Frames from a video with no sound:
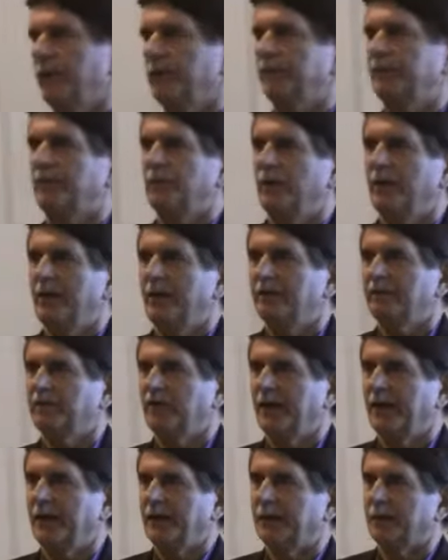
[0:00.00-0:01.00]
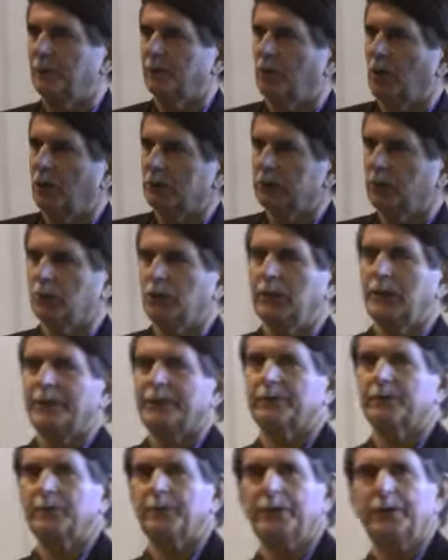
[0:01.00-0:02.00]
rate, if you have had a
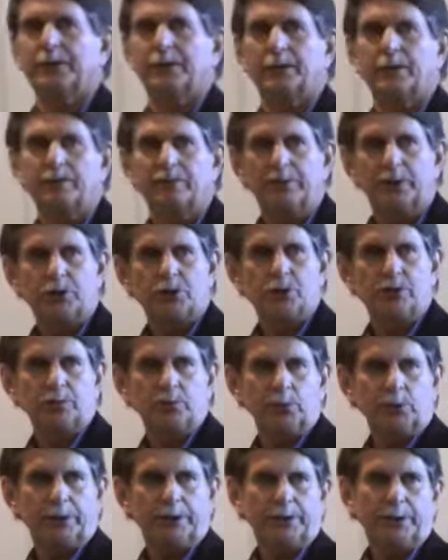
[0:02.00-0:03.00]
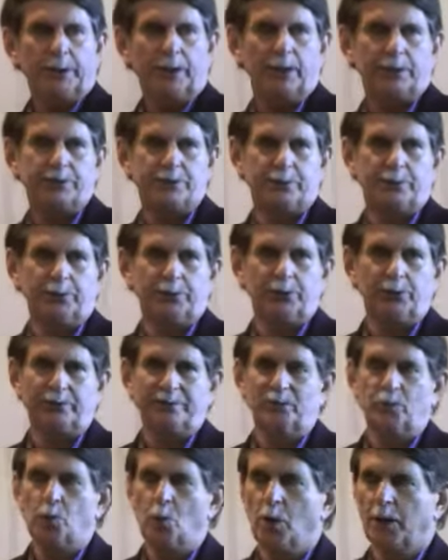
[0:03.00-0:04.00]
proctocolectomy and a conventional Brook ileostomy, you
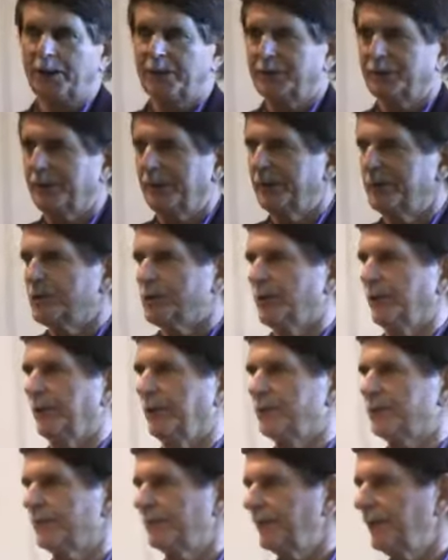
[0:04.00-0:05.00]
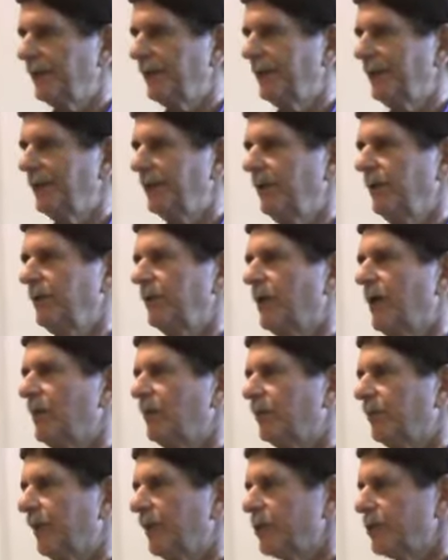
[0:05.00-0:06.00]
have a 1 in 10 chance of needing another
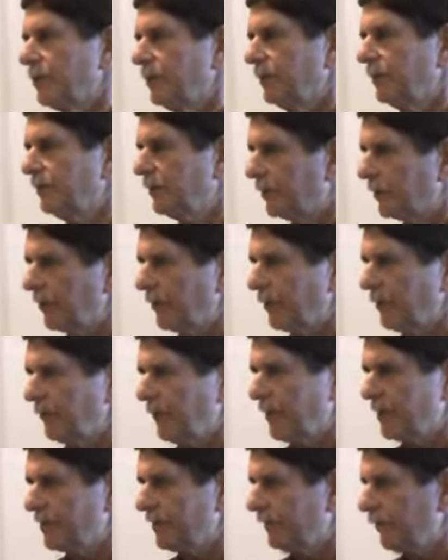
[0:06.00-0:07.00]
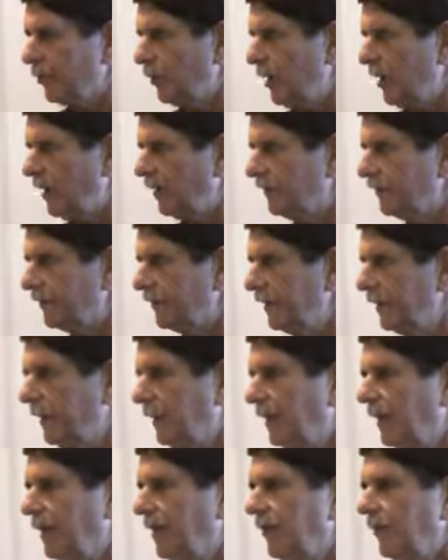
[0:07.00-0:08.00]
operation during the rest of your life.
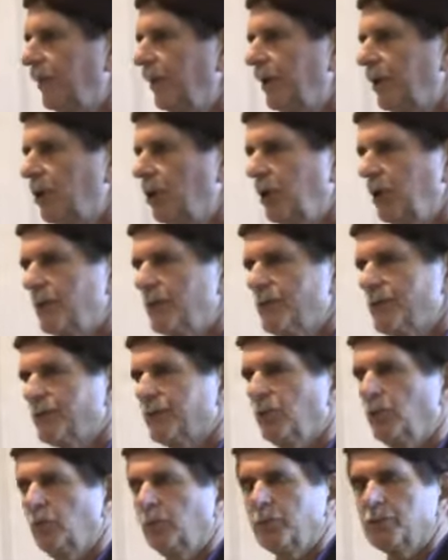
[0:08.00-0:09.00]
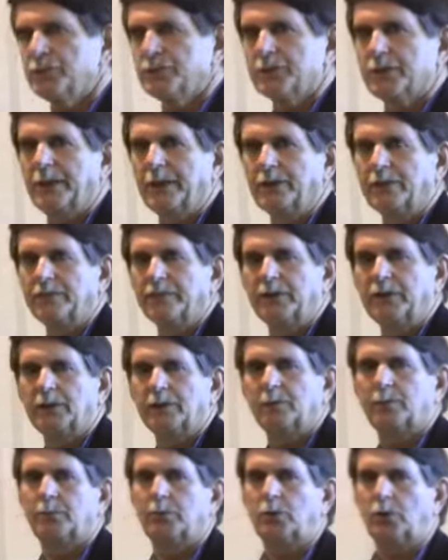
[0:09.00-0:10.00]
Because stomas can
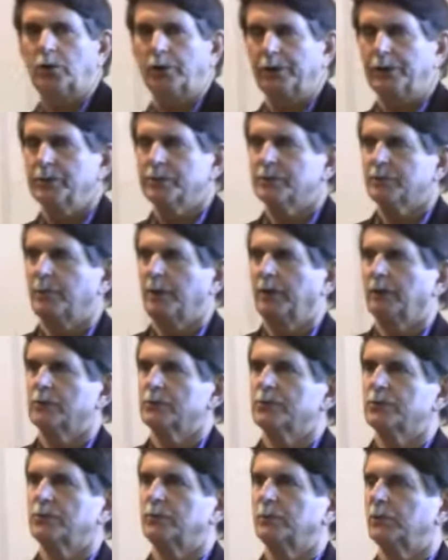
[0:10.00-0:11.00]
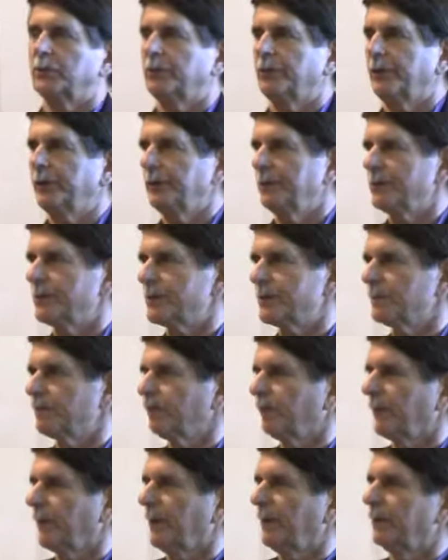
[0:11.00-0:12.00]
develop hernias, parastomal hernias,
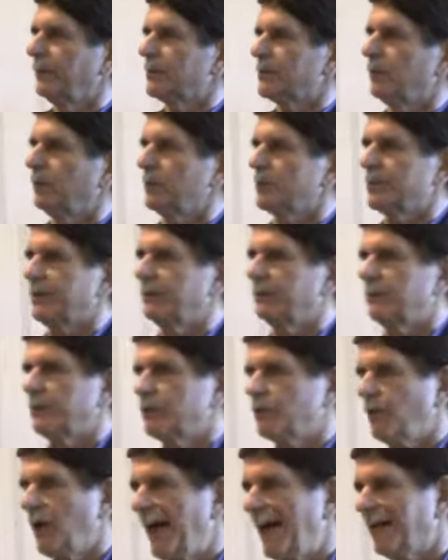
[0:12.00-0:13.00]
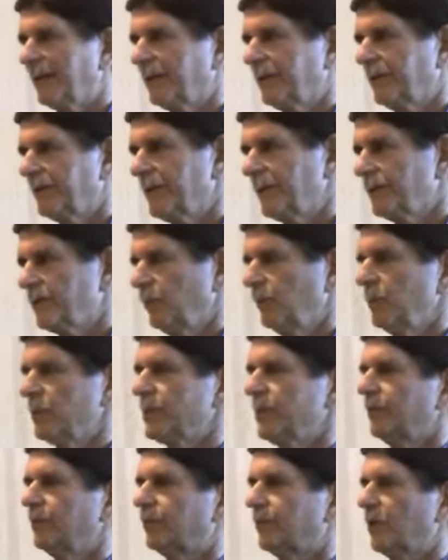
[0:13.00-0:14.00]
stomas can retract,
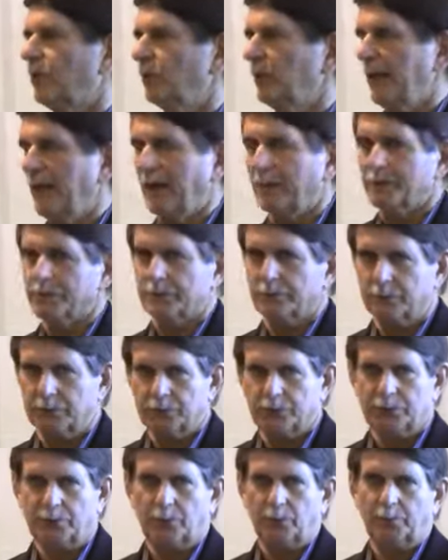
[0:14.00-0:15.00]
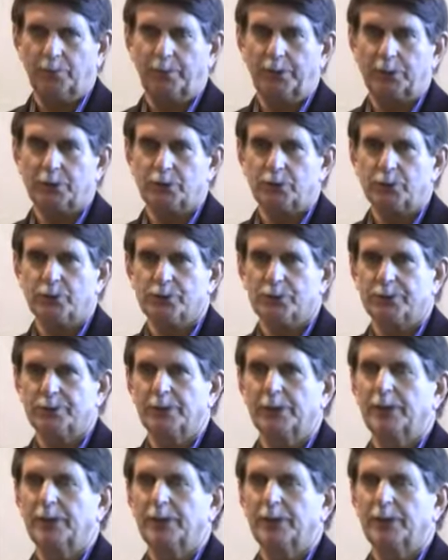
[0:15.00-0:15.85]
stomas can prolapse, show pictures,